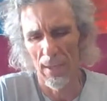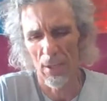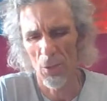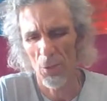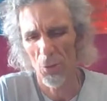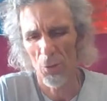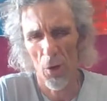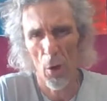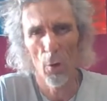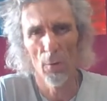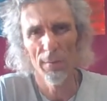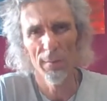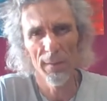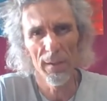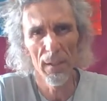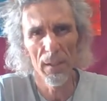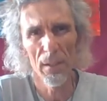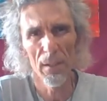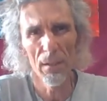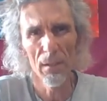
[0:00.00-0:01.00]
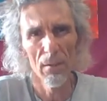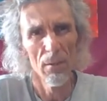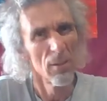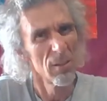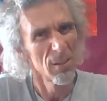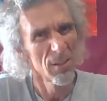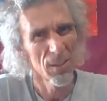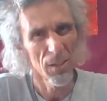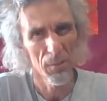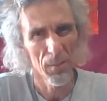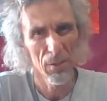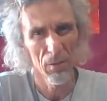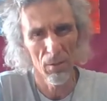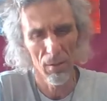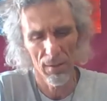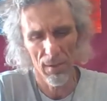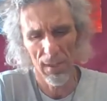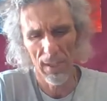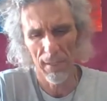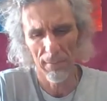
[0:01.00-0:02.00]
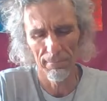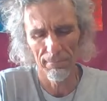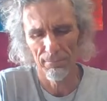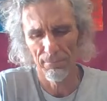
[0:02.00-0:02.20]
trophy, something like that,